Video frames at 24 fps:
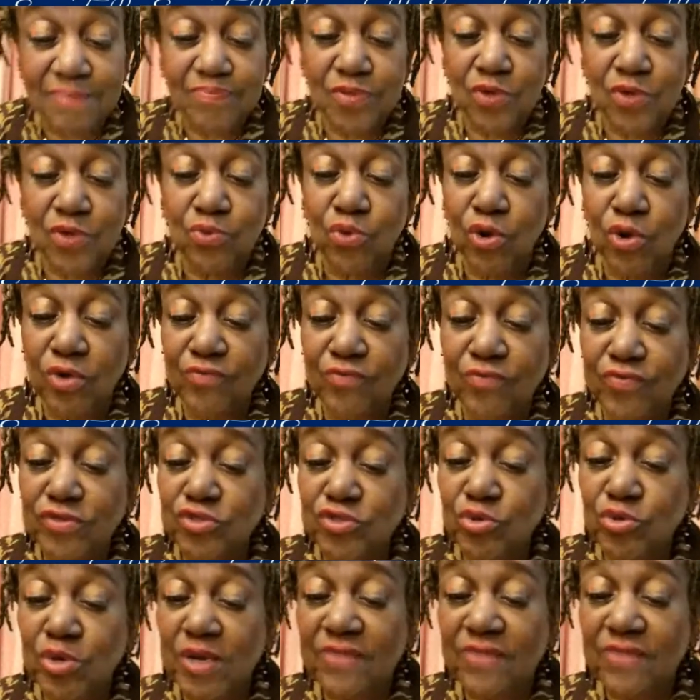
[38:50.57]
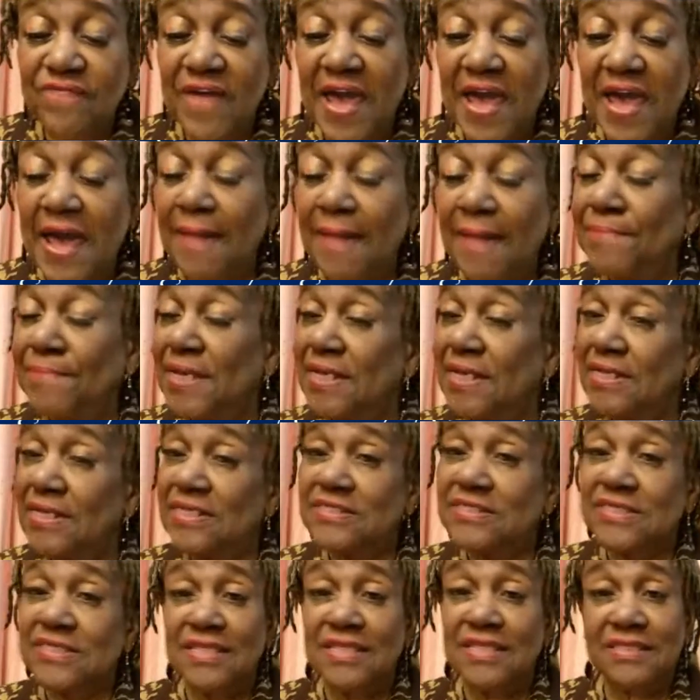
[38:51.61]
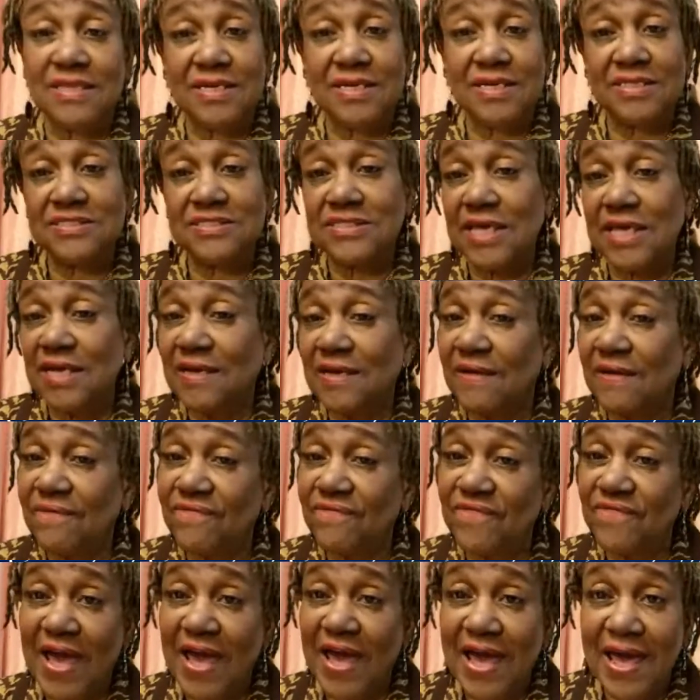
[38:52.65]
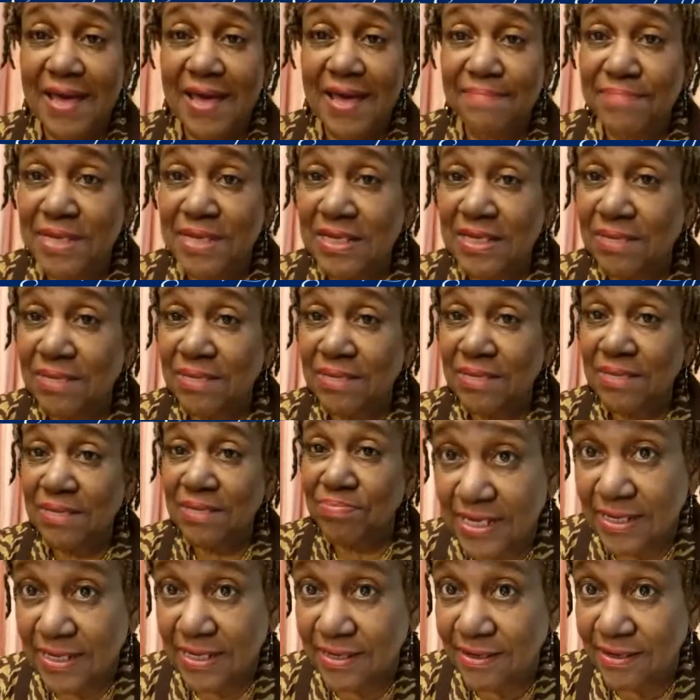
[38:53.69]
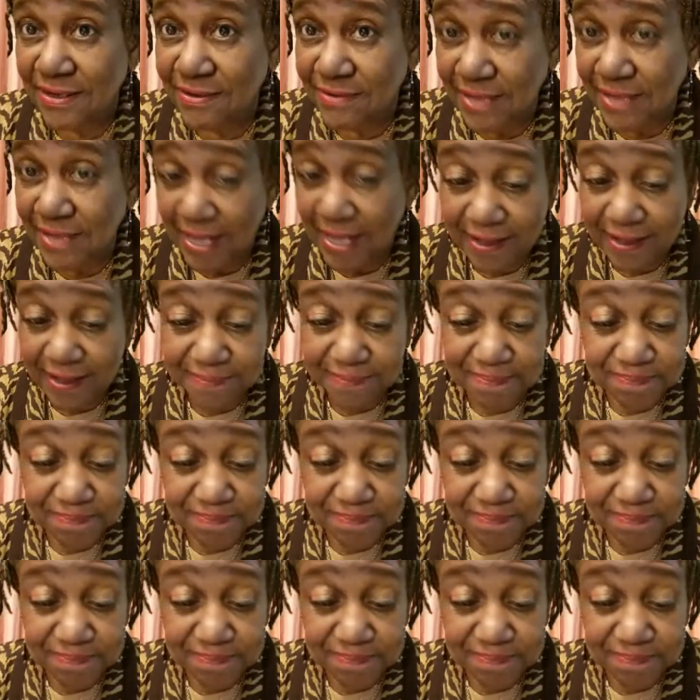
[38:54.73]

Work for 25 minutes and then take a 5-minute break. Okay.